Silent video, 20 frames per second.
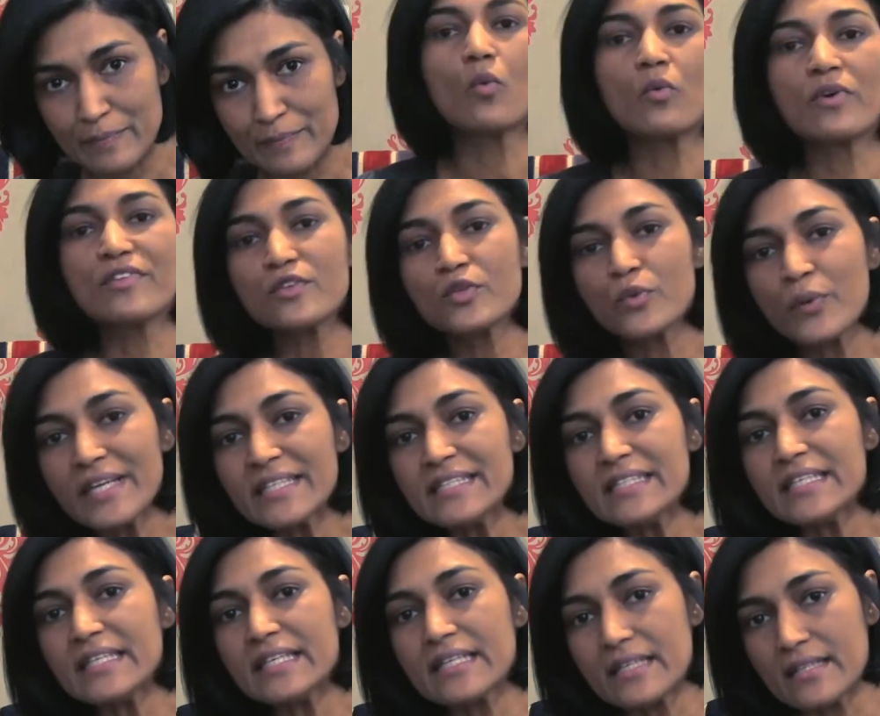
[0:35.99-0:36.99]
With
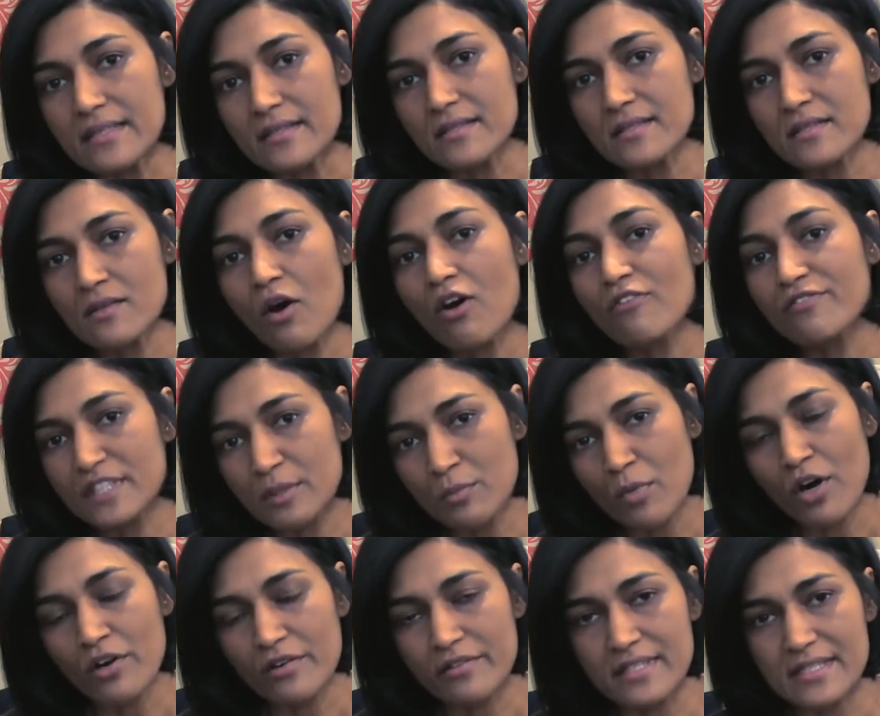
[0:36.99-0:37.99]
20 years of
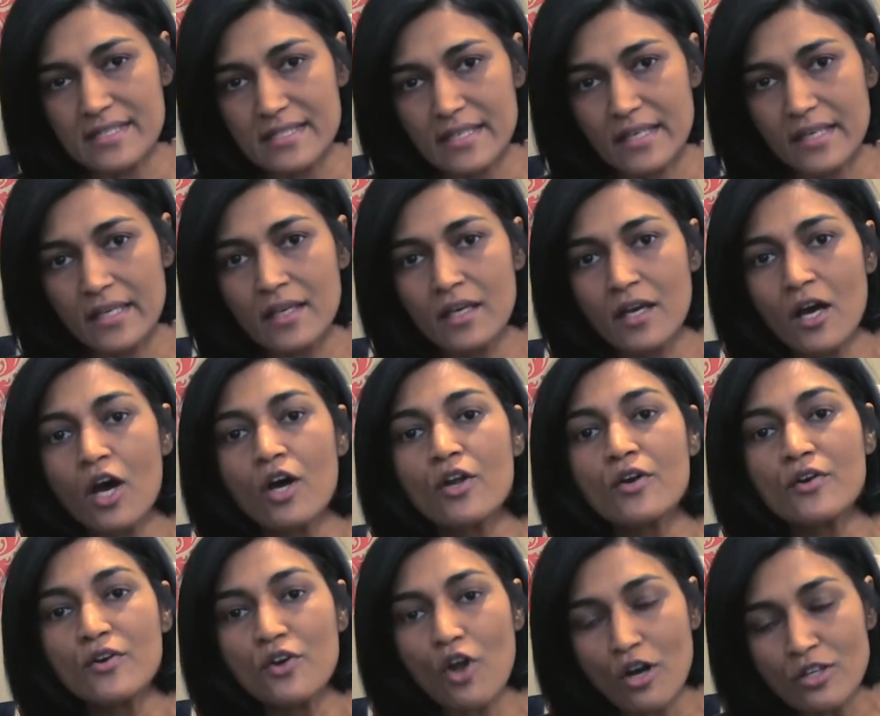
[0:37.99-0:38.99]
democracy
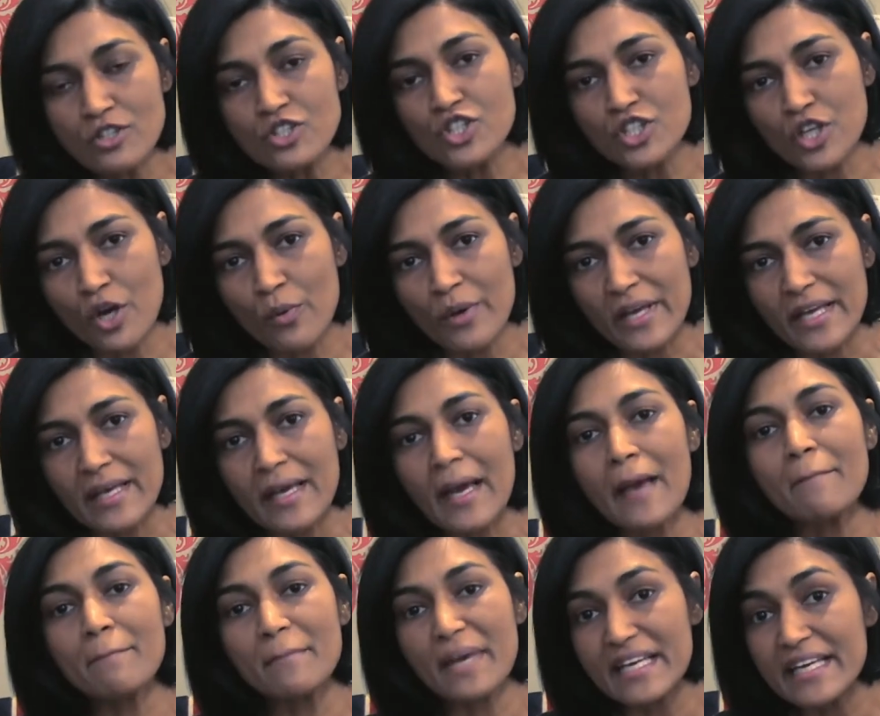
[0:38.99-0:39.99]
not showing
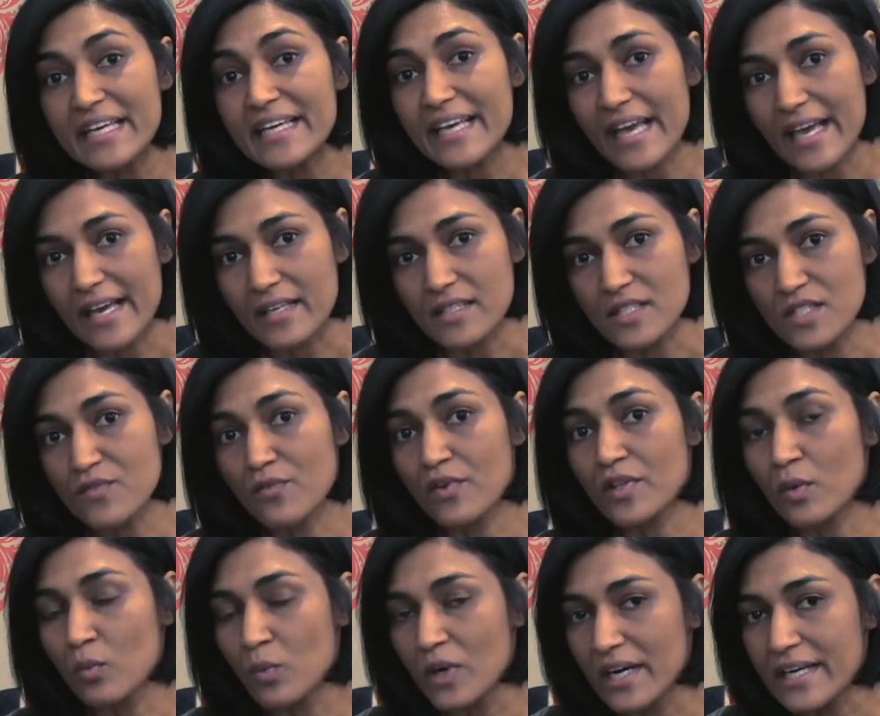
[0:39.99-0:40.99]
many gains for
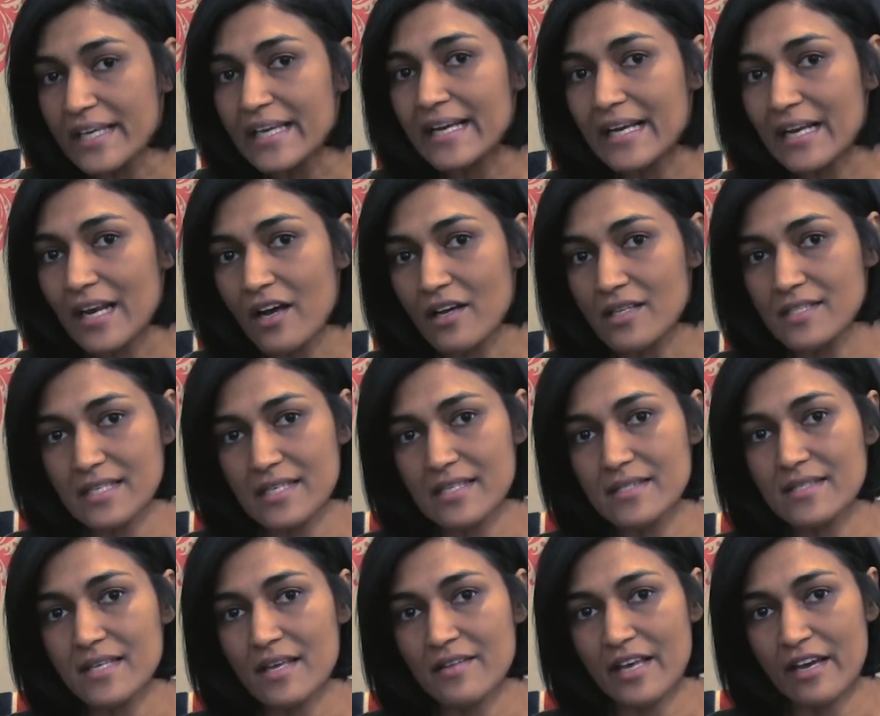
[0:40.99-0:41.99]
the working class
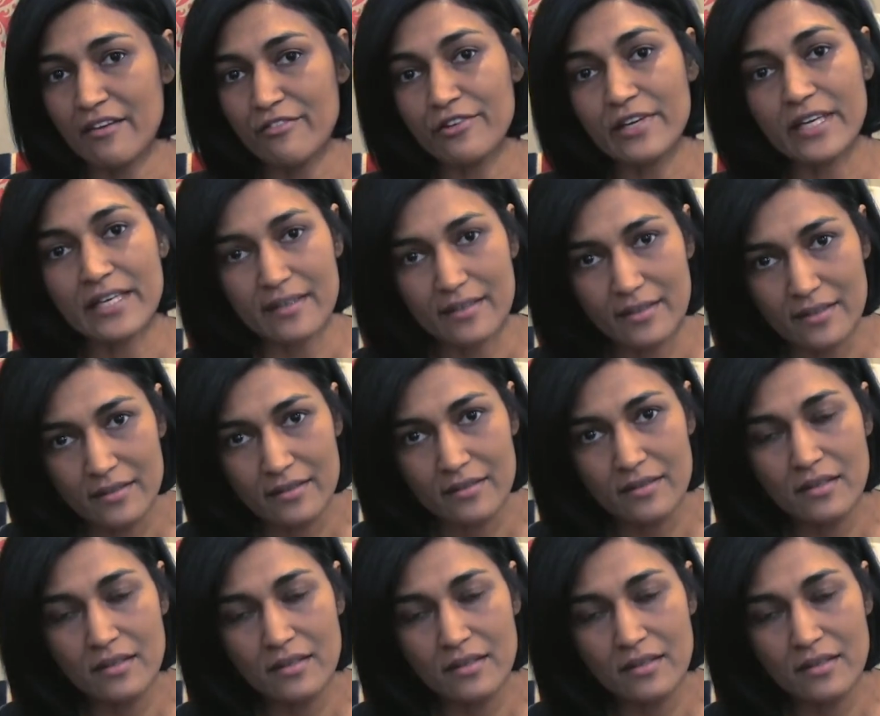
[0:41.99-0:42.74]
in South Africa,